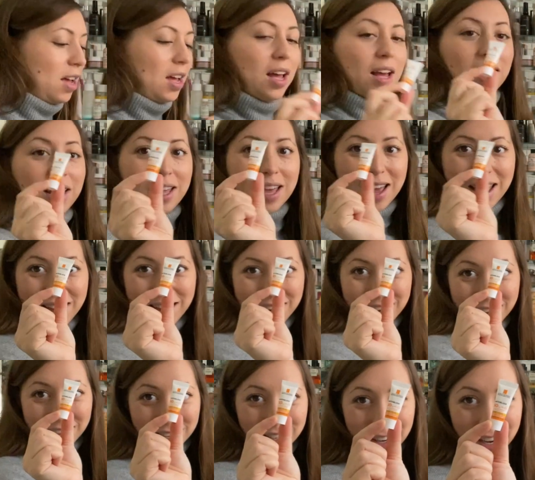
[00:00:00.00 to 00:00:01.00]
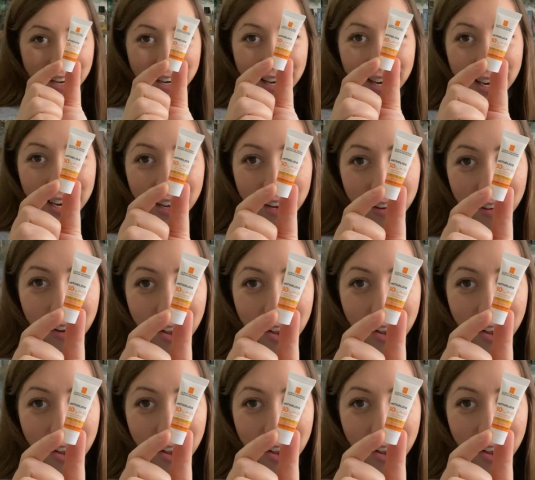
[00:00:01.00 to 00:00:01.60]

Again, a tiny little